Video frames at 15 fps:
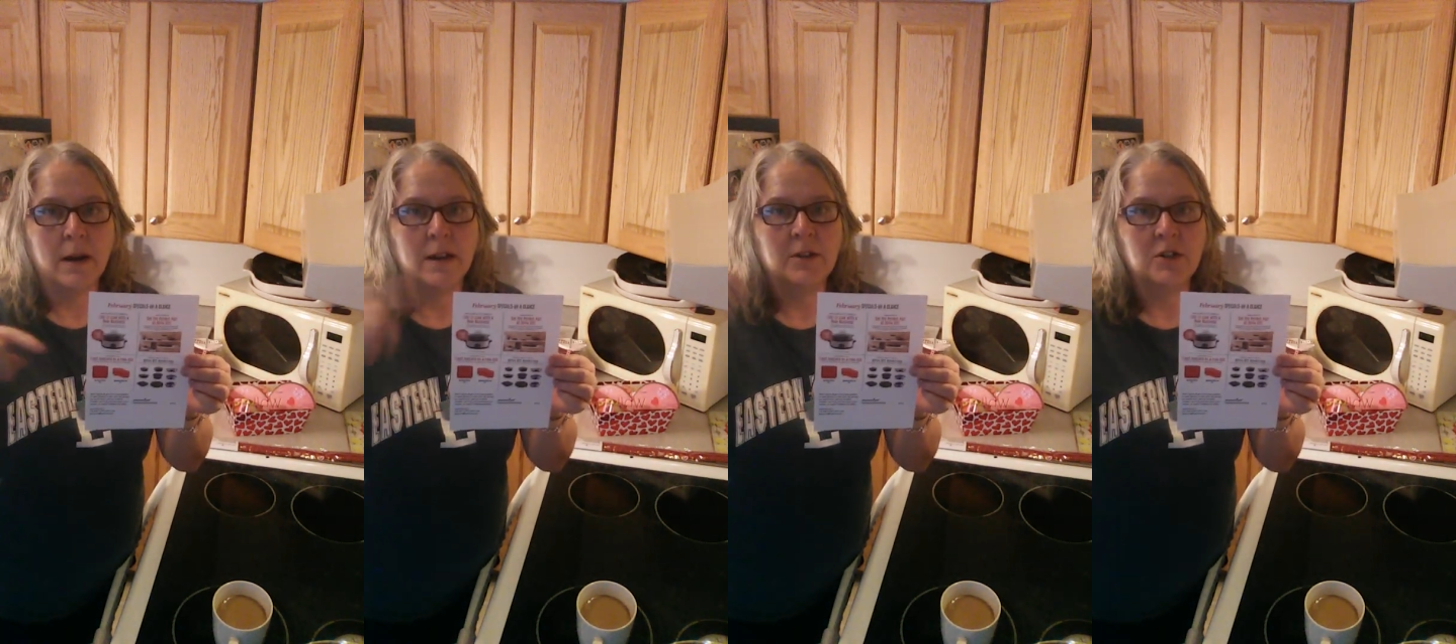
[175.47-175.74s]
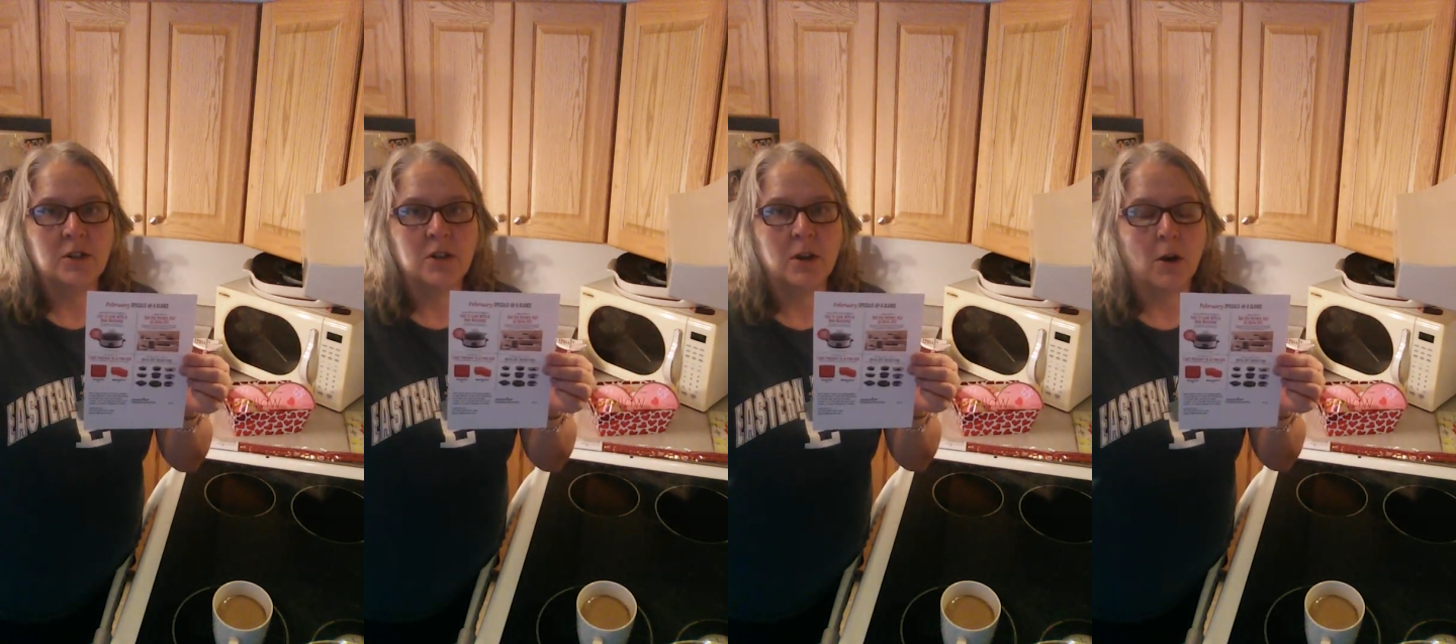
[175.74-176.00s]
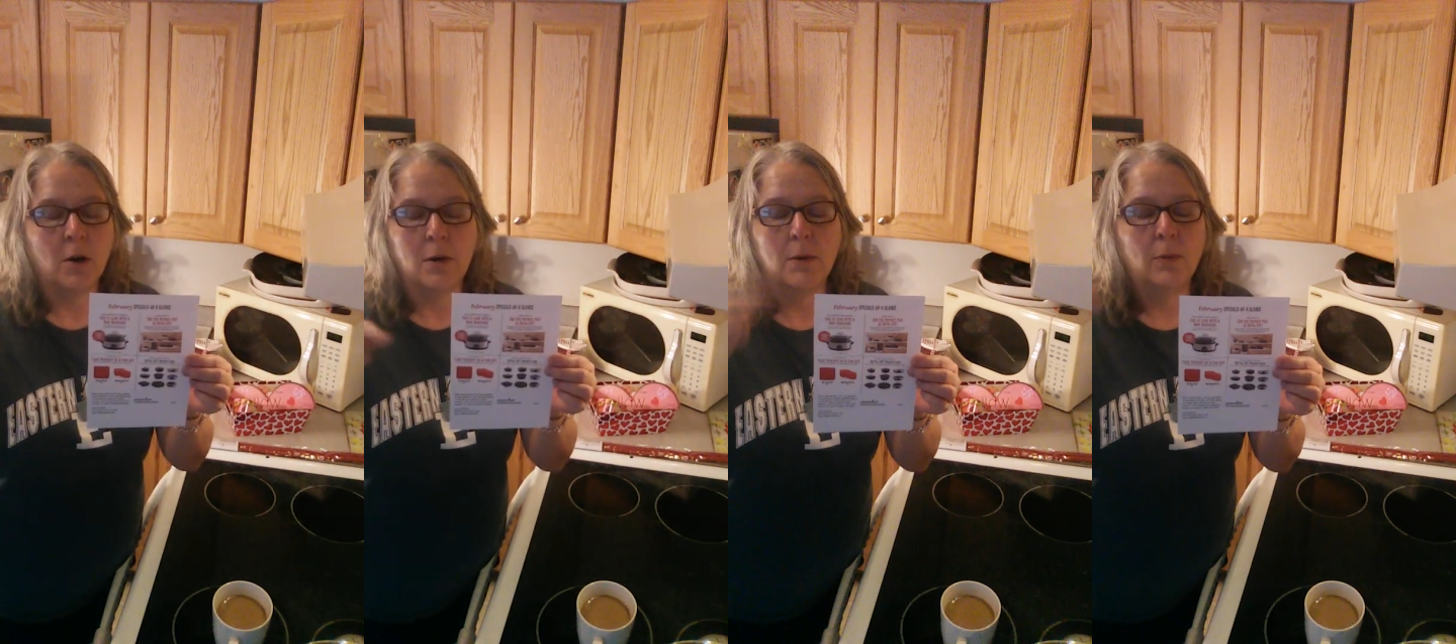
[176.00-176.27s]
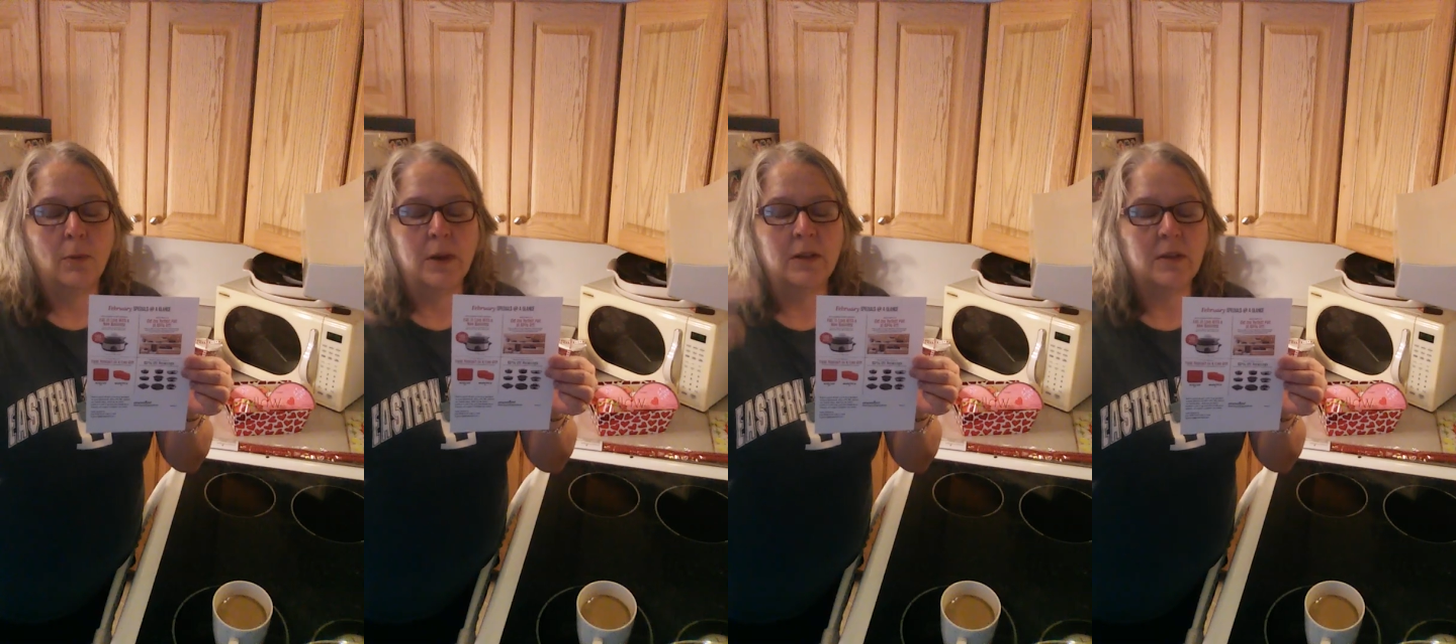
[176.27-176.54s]
it
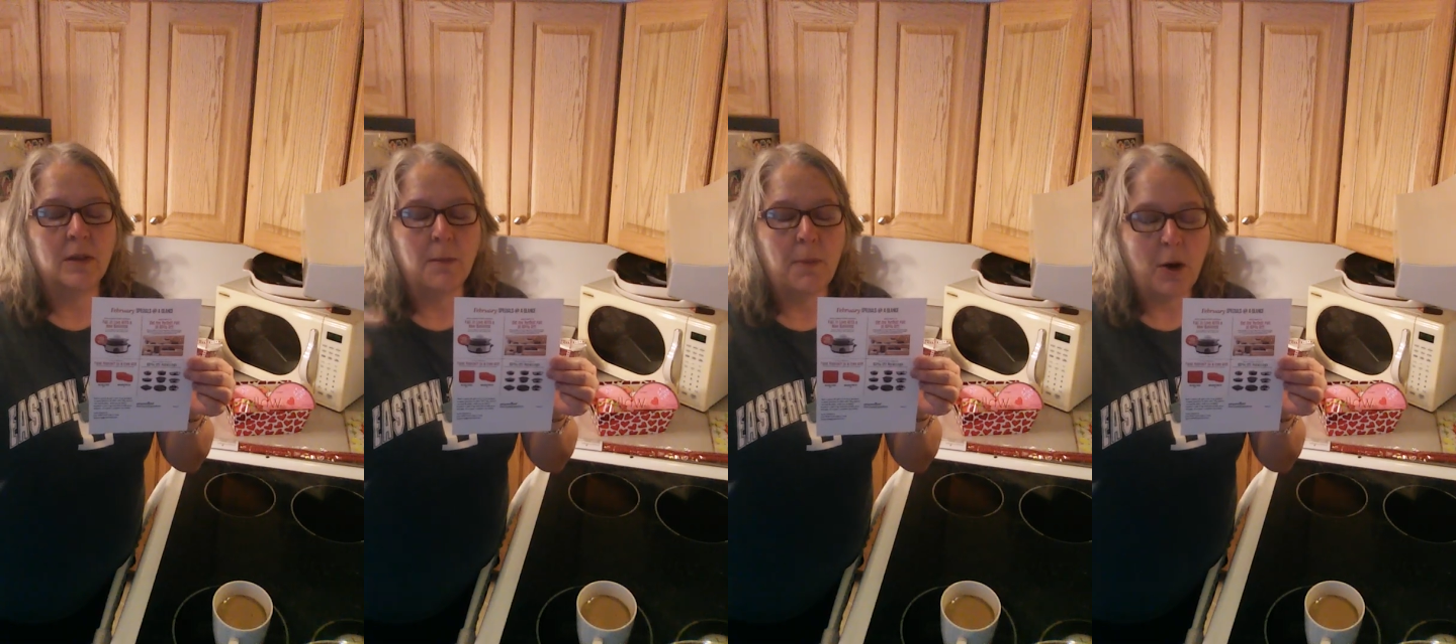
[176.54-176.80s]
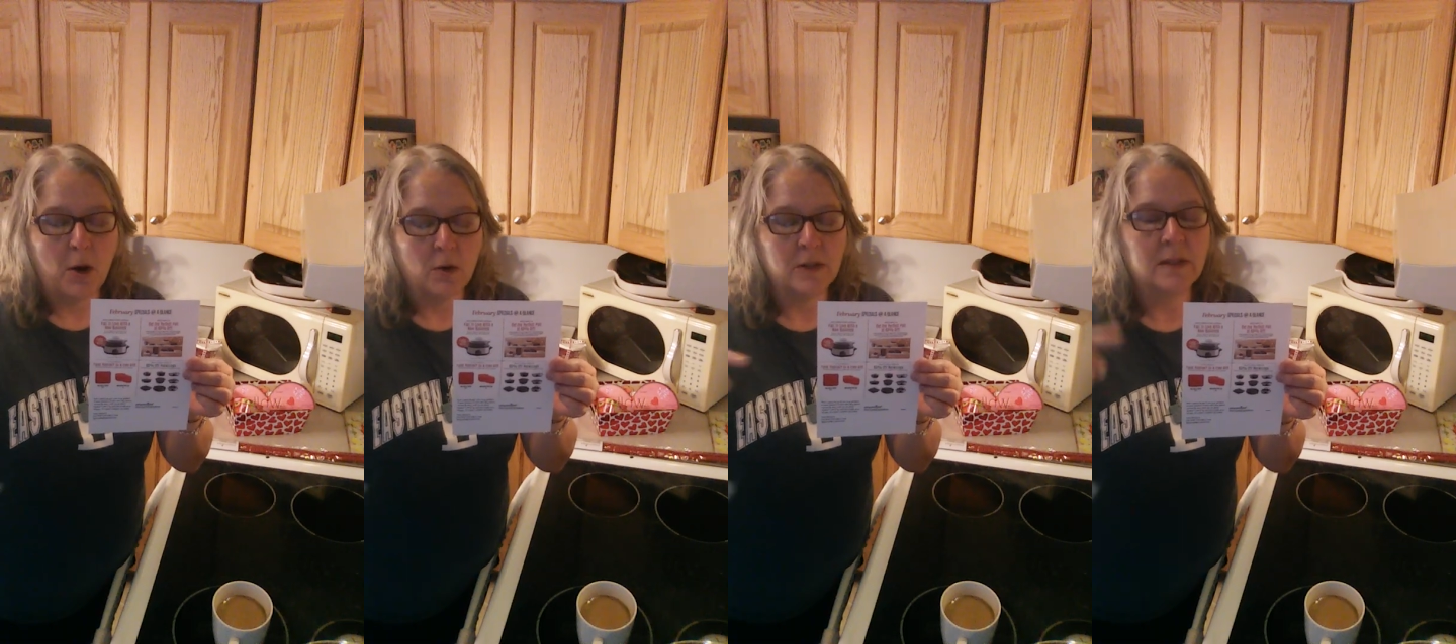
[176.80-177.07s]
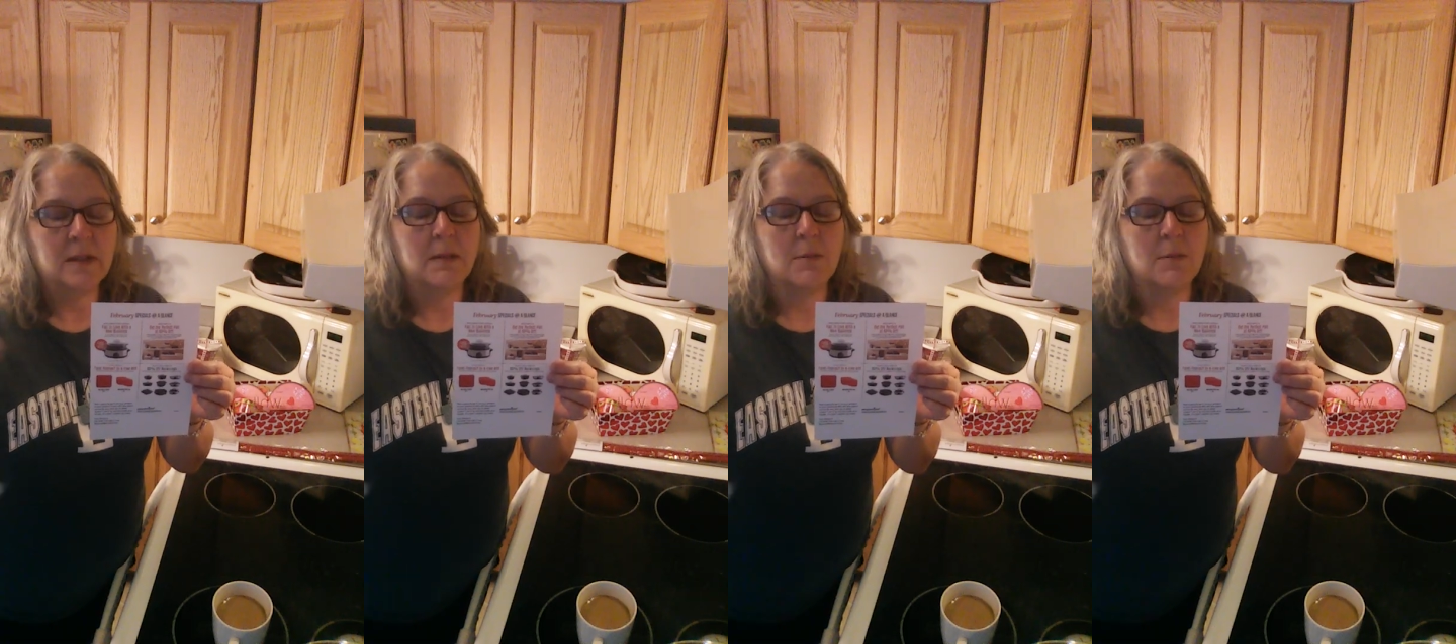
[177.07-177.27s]
or with posts,